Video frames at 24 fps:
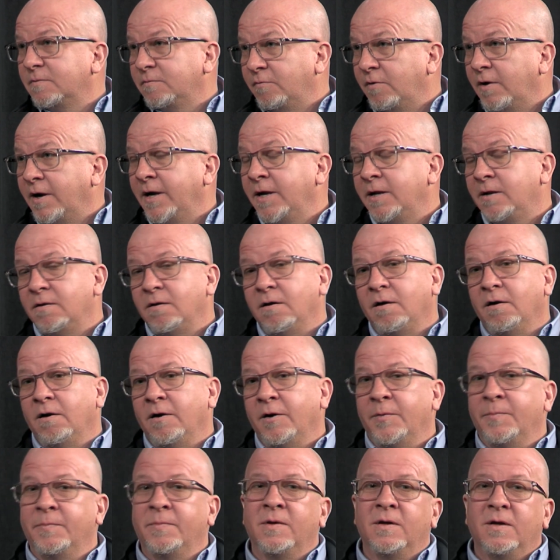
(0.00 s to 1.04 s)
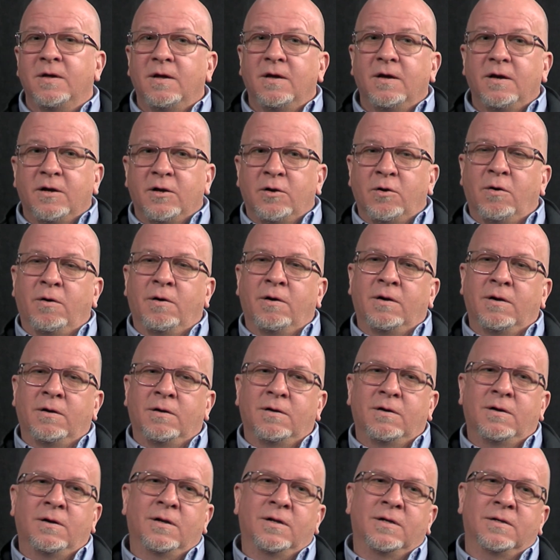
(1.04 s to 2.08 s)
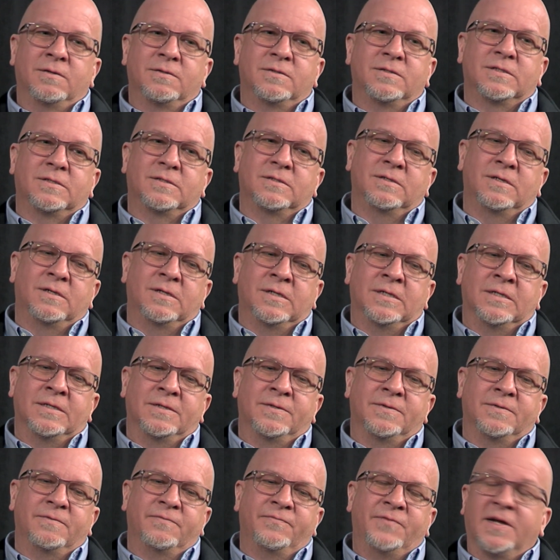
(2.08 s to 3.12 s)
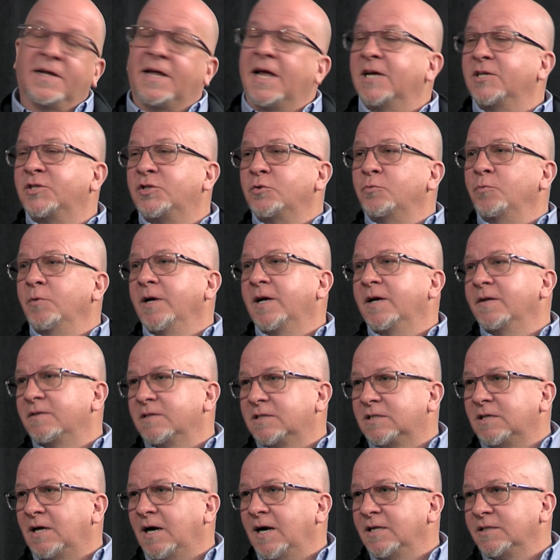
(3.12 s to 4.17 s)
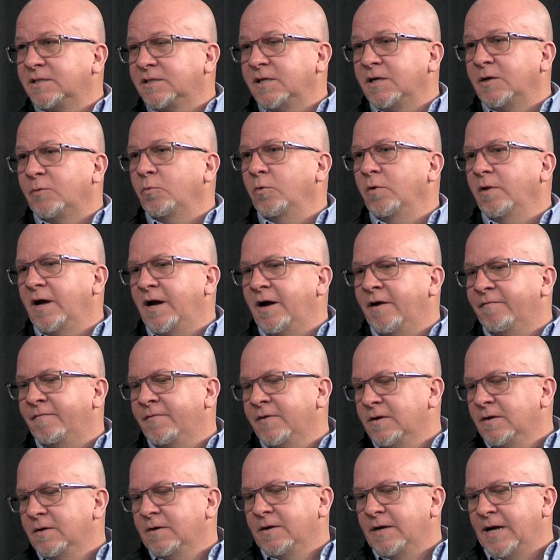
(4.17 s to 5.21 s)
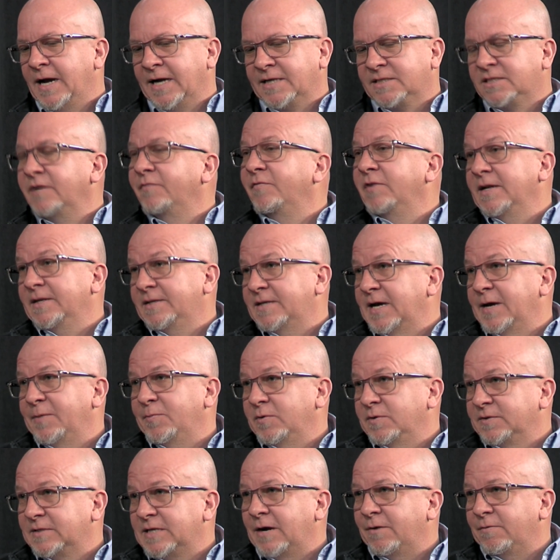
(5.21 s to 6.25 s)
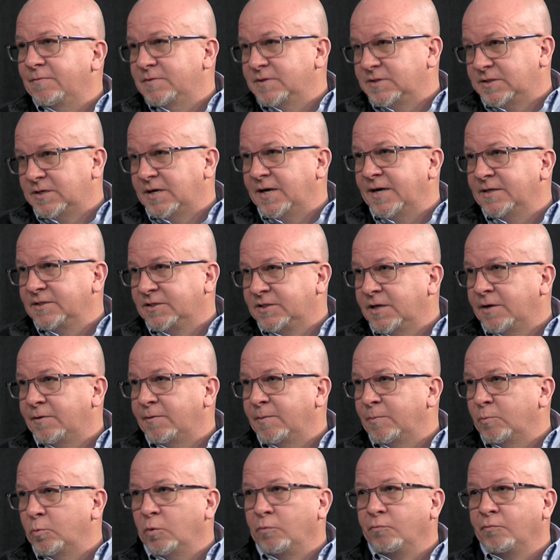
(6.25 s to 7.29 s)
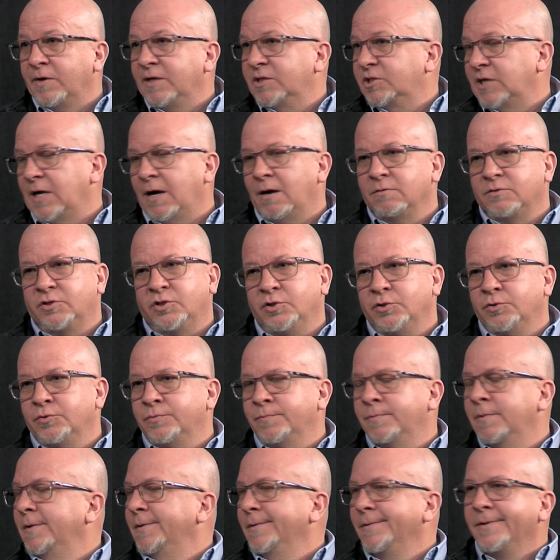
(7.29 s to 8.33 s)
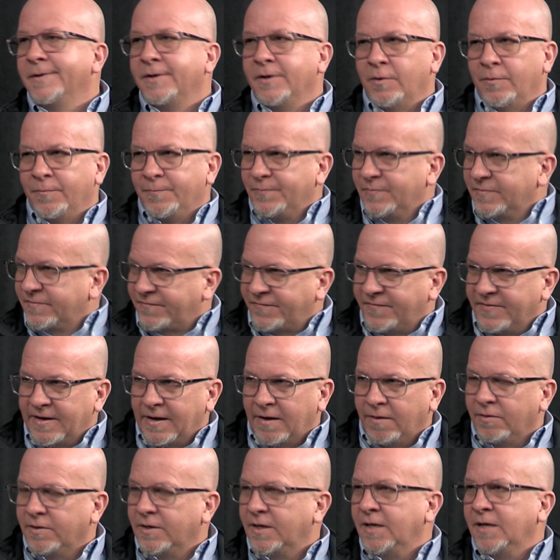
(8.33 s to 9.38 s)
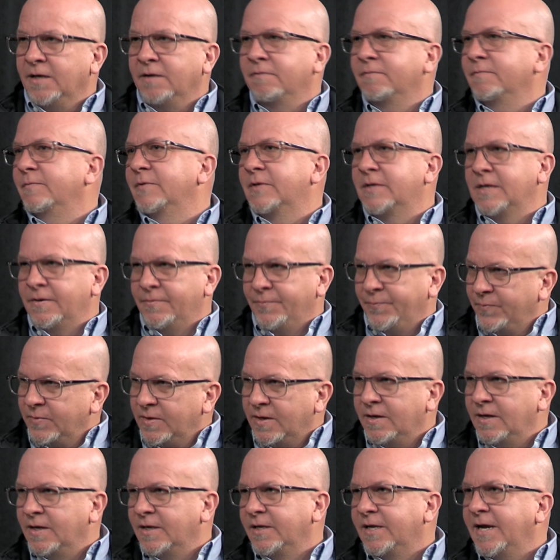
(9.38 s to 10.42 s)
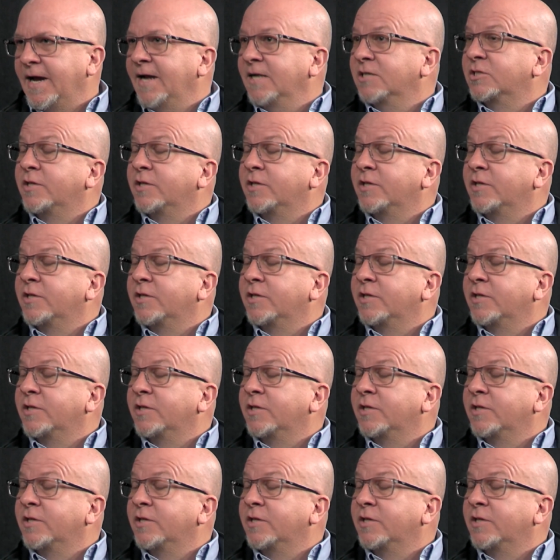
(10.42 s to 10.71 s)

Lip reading: right? On a vacation week at the Science Center, we'll have activity tables out in the Science Center, and we'll reach out to, Fidelity to engage